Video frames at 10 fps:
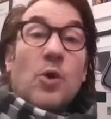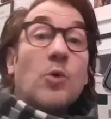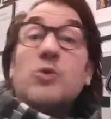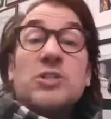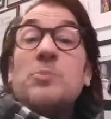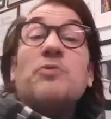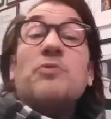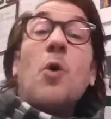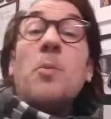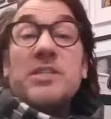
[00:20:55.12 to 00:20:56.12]
or just
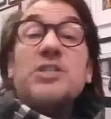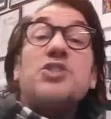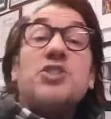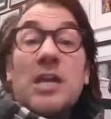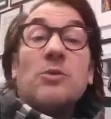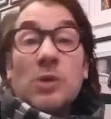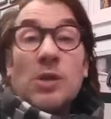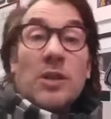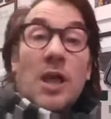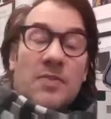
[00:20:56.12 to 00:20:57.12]
performance in
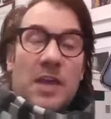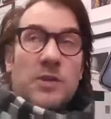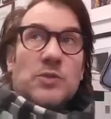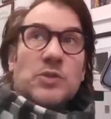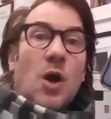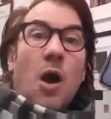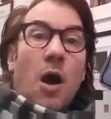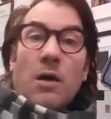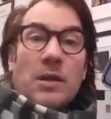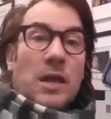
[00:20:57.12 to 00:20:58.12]
general that you
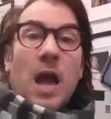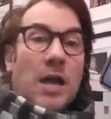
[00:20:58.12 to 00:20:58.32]
saw